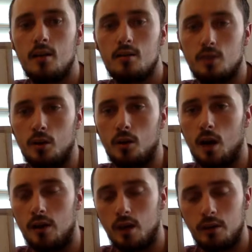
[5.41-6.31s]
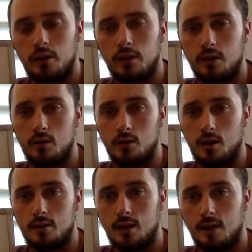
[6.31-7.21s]
So another thing you're
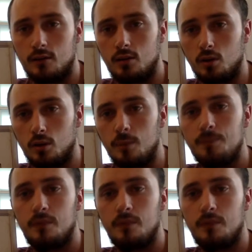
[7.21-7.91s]
going to have to do